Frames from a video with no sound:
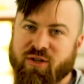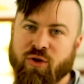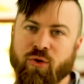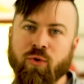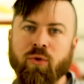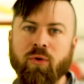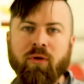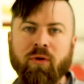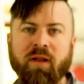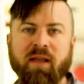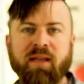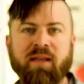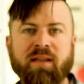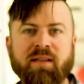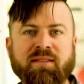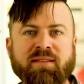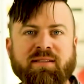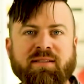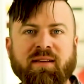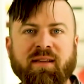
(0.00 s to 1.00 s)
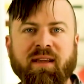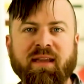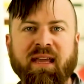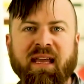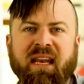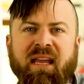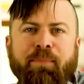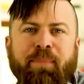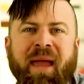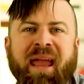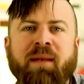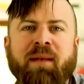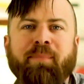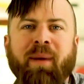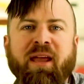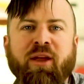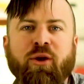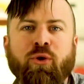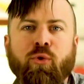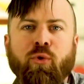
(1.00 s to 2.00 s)
Google is getting paid
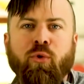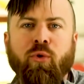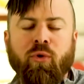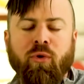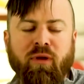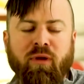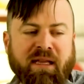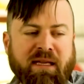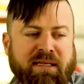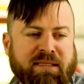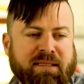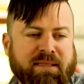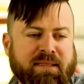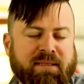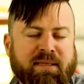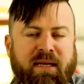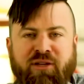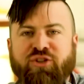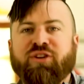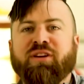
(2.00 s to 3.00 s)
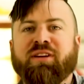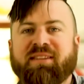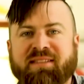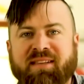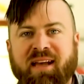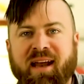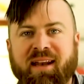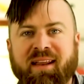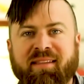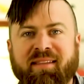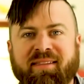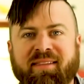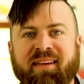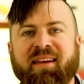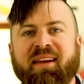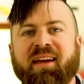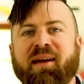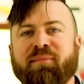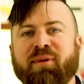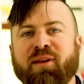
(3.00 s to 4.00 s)
by Google is such an exciting
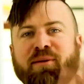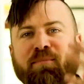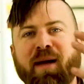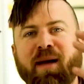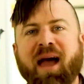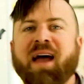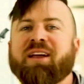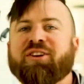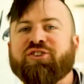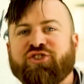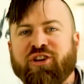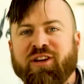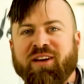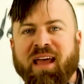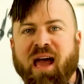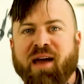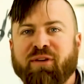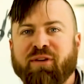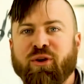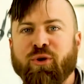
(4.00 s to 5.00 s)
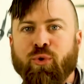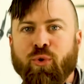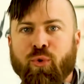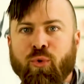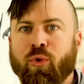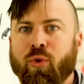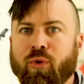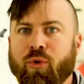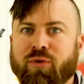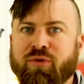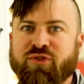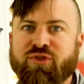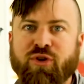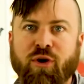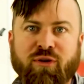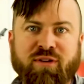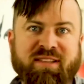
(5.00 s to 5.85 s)
thing. I mean, imagine having Google start